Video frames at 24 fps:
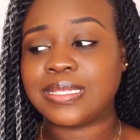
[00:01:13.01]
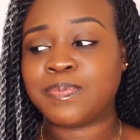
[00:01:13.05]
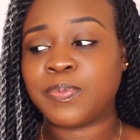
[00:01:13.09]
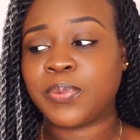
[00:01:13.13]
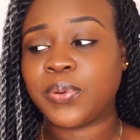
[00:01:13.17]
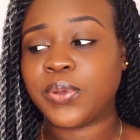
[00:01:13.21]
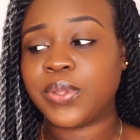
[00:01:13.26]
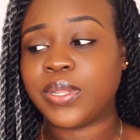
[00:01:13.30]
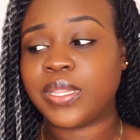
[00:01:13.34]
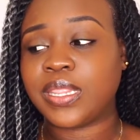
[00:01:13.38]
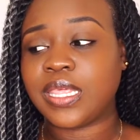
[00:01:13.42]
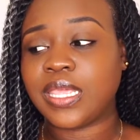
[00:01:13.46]

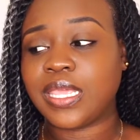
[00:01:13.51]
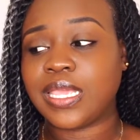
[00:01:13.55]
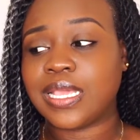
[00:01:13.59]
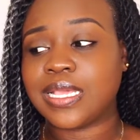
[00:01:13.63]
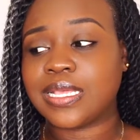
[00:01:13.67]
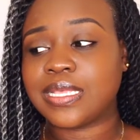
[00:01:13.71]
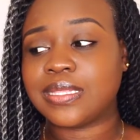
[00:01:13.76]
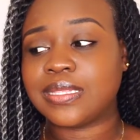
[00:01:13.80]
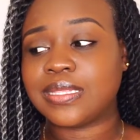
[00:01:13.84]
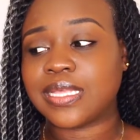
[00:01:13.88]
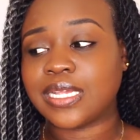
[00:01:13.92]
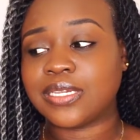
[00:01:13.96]
put the
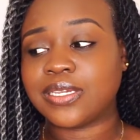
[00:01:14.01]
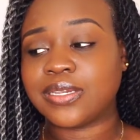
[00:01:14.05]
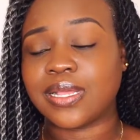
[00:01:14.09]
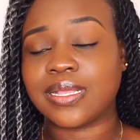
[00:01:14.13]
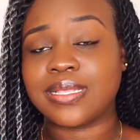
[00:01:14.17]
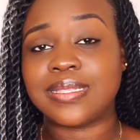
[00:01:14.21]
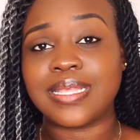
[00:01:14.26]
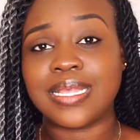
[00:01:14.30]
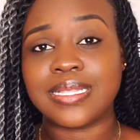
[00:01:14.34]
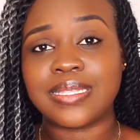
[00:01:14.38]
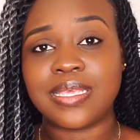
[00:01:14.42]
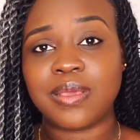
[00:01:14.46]
Sacha
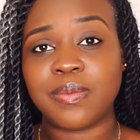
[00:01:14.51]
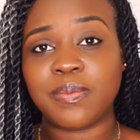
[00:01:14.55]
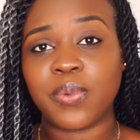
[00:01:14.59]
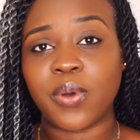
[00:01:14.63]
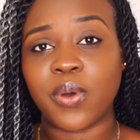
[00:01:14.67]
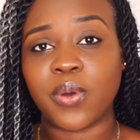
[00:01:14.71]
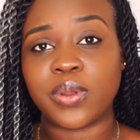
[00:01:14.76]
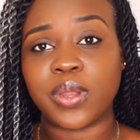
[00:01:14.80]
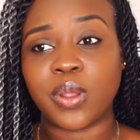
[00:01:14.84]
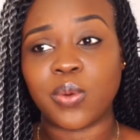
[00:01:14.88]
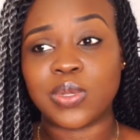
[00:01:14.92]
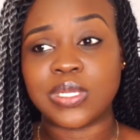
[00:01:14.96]
setting
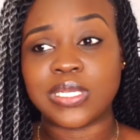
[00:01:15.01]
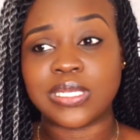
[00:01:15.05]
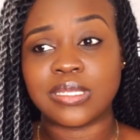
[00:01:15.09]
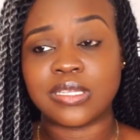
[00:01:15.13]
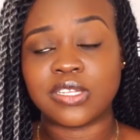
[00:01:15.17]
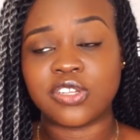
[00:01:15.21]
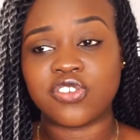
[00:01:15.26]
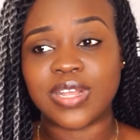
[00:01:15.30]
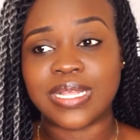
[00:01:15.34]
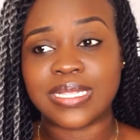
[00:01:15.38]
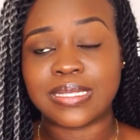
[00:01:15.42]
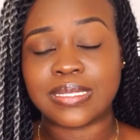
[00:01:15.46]
powder which is a
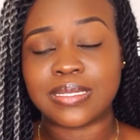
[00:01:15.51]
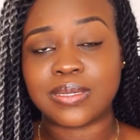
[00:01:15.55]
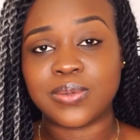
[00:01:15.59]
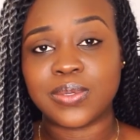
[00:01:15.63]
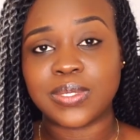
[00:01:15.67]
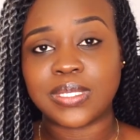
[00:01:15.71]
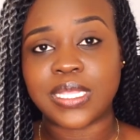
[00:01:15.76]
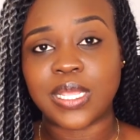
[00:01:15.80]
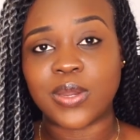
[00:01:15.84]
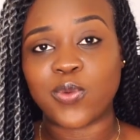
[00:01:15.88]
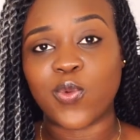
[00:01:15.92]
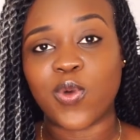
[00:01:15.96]

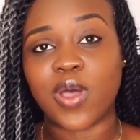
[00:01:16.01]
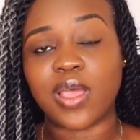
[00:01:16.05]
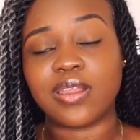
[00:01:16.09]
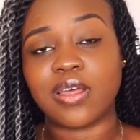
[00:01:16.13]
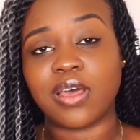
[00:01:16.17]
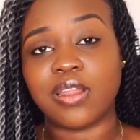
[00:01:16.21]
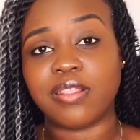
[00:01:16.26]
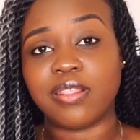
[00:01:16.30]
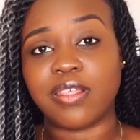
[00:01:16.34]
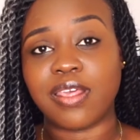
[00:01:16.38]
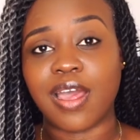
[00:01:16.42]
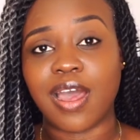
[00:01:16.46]
translucent one
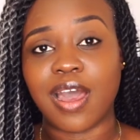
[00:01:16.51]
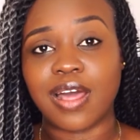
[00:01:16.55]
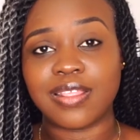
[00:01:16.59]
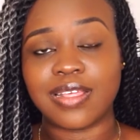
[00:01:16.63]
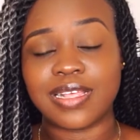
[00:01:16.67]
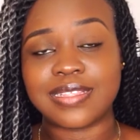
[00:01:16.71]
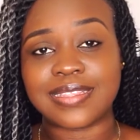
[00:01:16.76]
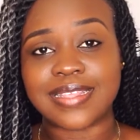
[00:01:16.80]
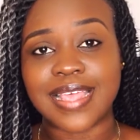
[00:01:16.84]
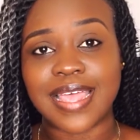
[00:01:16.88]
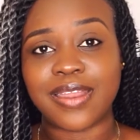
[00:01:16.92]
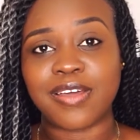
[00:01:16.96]
on the other
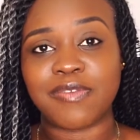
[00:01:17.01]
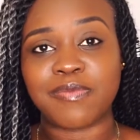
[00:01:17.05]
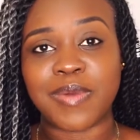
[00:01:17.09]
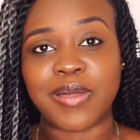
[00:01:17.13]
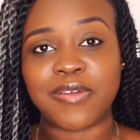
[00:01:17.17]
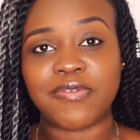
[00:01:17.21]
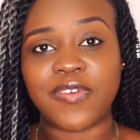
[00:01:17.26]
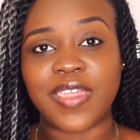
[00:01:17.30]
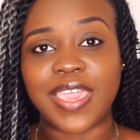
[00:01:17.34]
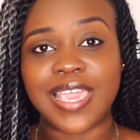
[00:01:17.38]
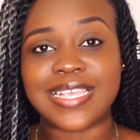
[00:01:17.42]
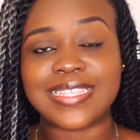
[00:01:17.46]
side of my
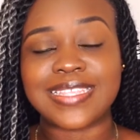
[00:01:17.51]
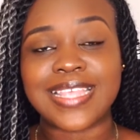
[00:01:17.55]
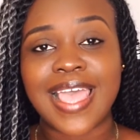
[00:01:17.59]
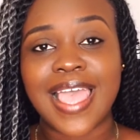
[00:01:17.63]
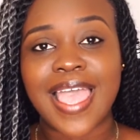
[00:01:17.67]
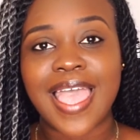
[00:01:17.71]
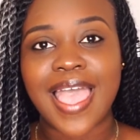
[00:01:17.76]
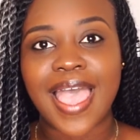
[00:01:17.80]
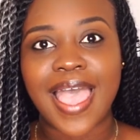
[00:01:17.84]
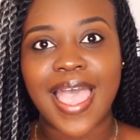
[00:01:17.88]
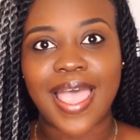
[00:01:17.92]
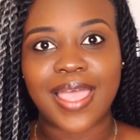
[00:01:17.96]
face
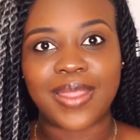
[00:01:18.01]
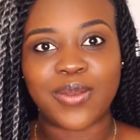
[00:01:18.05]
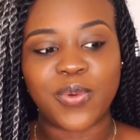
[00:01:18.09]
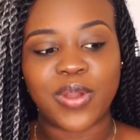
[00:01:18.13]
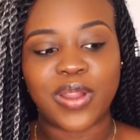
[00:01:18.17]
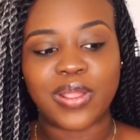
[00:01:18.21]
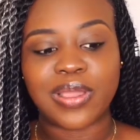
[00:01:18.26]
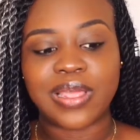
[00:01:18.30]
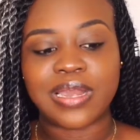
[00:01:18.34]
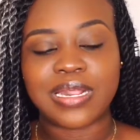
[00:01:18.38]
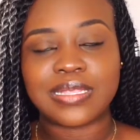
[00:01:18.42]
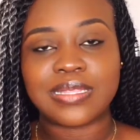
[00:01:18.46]
and we're
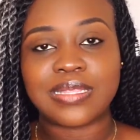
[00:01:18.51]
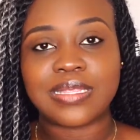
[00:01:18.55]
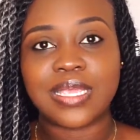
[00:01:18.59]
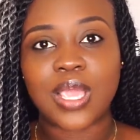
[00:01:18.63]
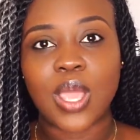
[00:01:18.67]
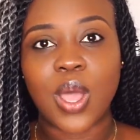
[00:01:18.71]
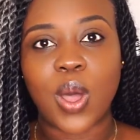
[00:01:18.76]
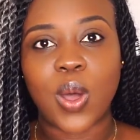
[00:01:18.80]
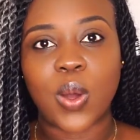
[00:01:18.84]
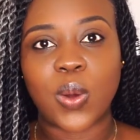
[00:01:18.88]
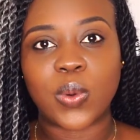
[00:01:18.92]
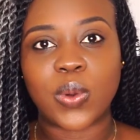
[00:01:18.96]
gonna see
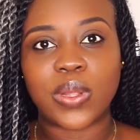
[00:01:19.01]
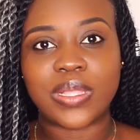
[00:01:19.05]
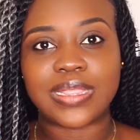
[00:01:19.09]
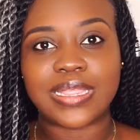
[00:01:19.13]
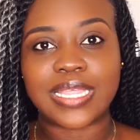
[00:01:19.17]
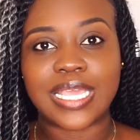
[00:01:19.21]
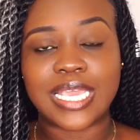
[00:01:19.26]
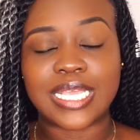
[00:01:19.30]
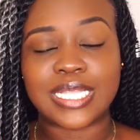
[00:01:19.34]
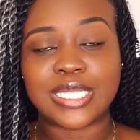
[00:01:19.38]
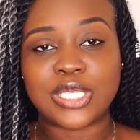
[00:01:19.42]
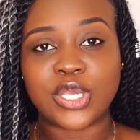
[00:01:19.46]
how
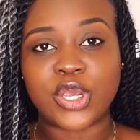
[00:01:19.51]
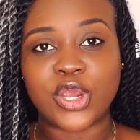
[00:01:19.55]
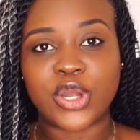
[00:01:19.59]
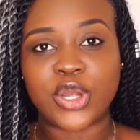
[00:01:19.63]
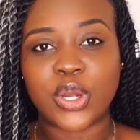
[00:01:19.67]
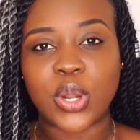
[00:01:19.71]
they turn